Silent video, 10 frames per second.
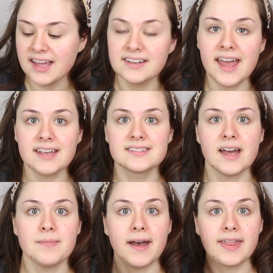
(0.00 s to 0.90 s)
Next
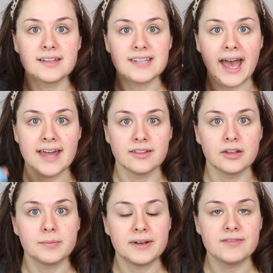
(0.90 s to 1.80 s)
up, I like to add a
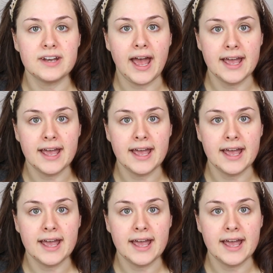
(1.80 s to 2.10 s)
little bit of an